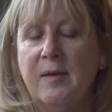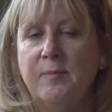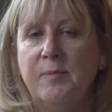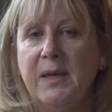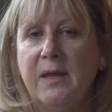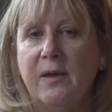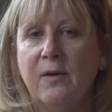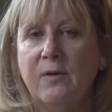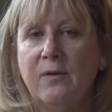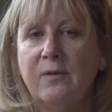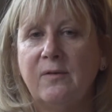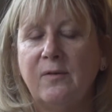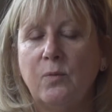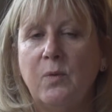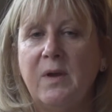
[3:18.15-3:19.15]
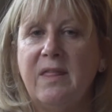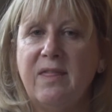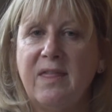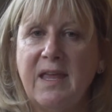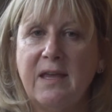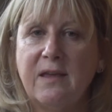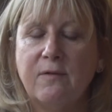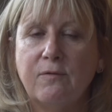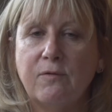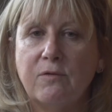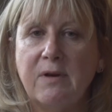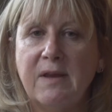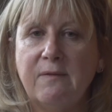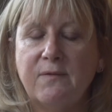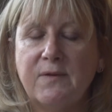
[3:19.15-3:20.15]
because we think of
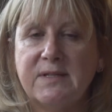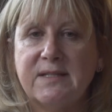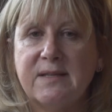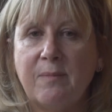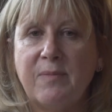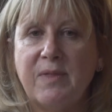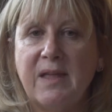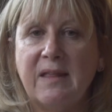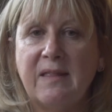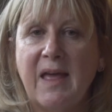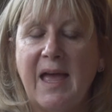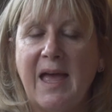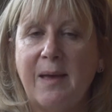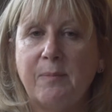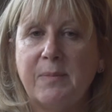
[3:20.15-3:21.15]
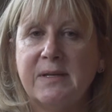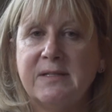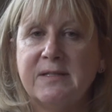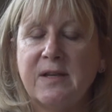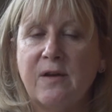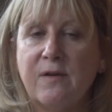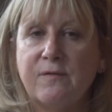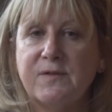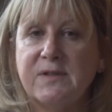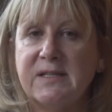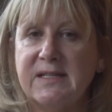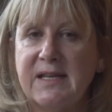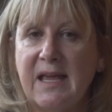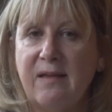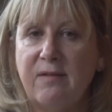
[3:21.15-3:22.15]
grief as something that happens after
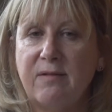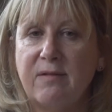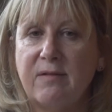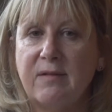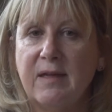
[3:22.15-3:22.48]
death,